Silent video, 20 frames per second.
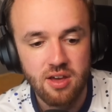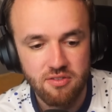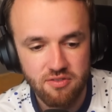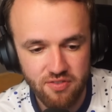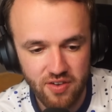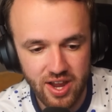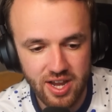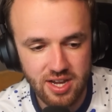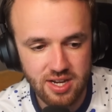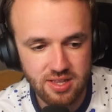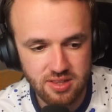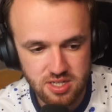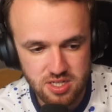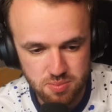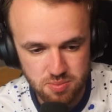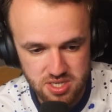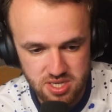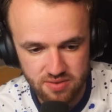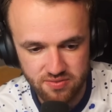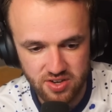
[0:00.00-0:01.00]
finding the
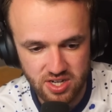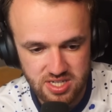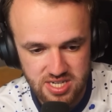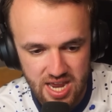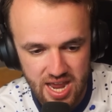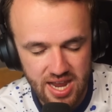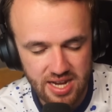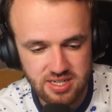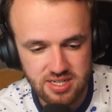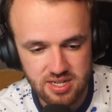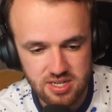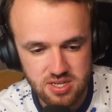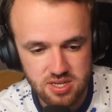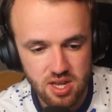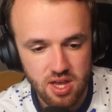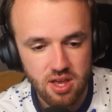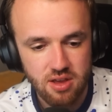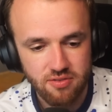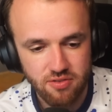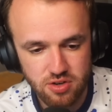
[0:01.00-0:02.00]
specific tactics
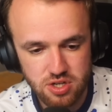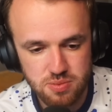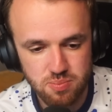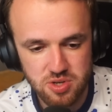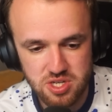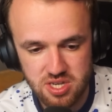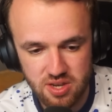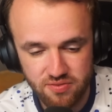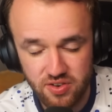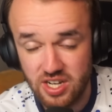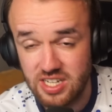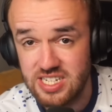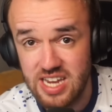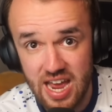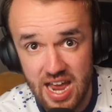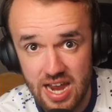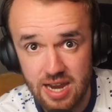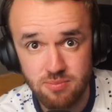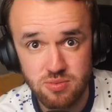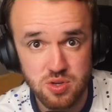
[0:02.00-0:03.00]
for specific
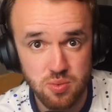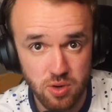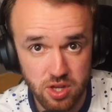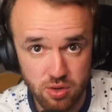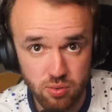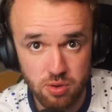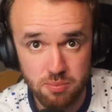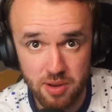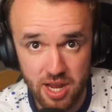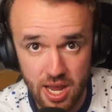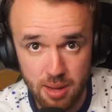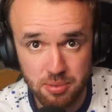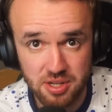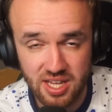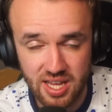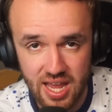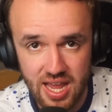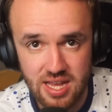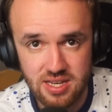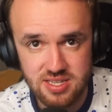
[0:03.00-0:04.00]
times where you would be able to
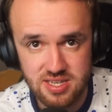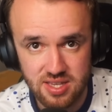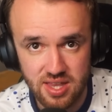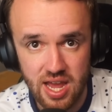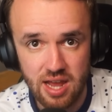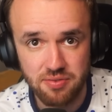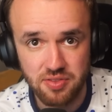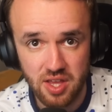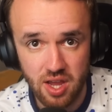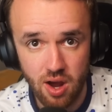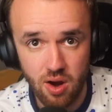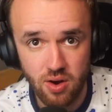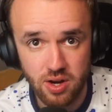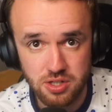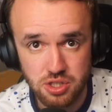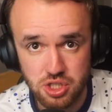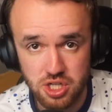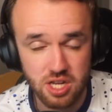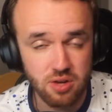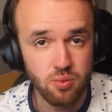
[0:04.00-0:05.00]
cancel out the
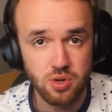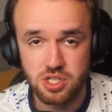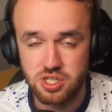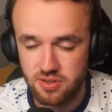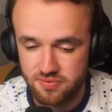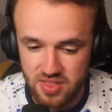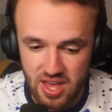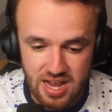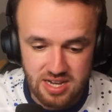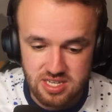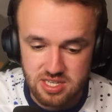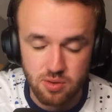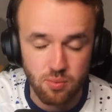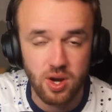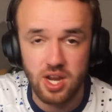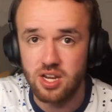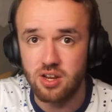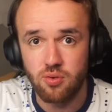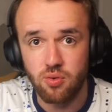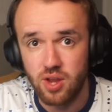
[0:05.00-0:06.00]
RNG, which, if that's the
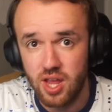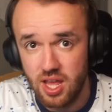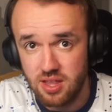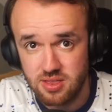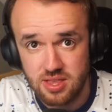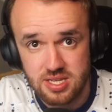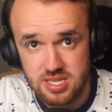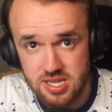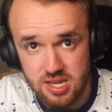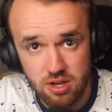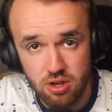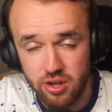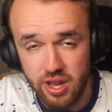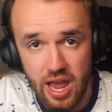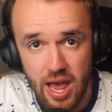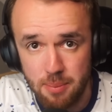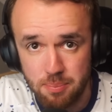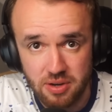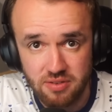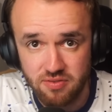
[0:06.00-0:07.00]
way to create the skill
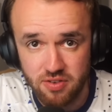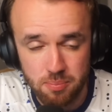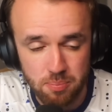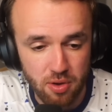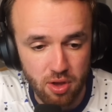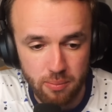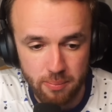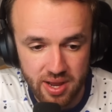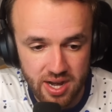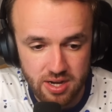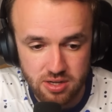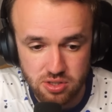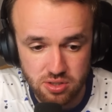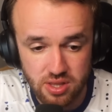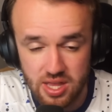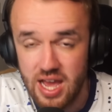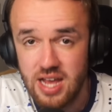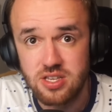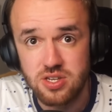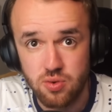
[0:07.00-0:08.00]
gap in Football Manager,
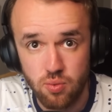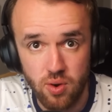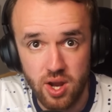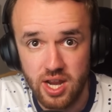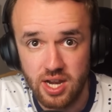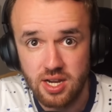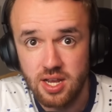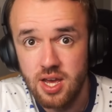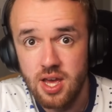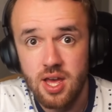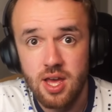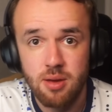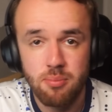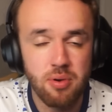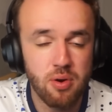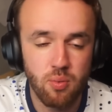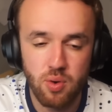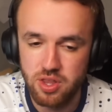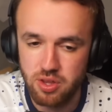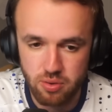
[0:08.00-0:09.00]
that's great.
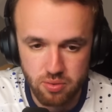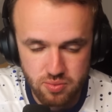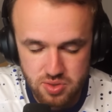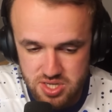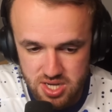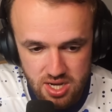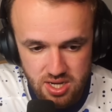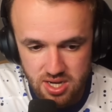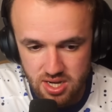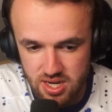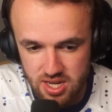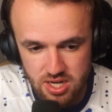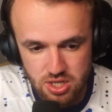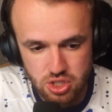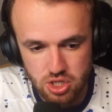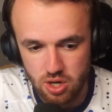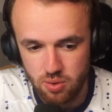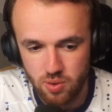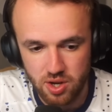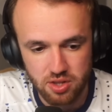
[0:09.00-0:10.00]
But whether it was
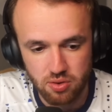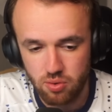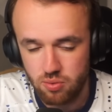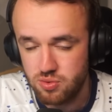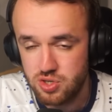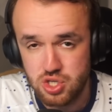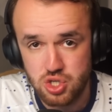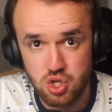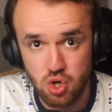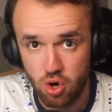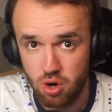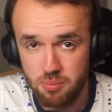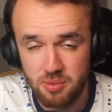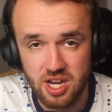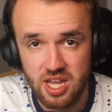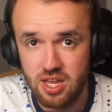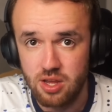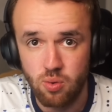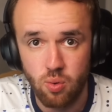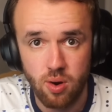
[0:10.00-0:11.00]
Indonesia, whether it was
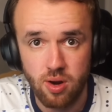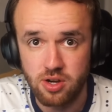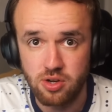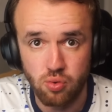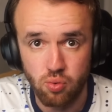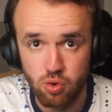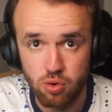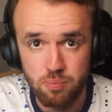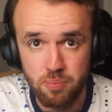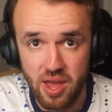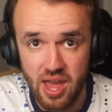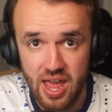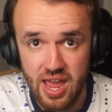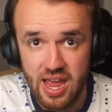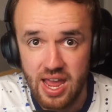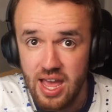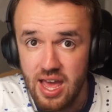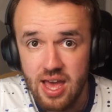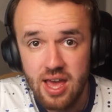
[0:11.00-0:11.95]
Germany, who are in Group A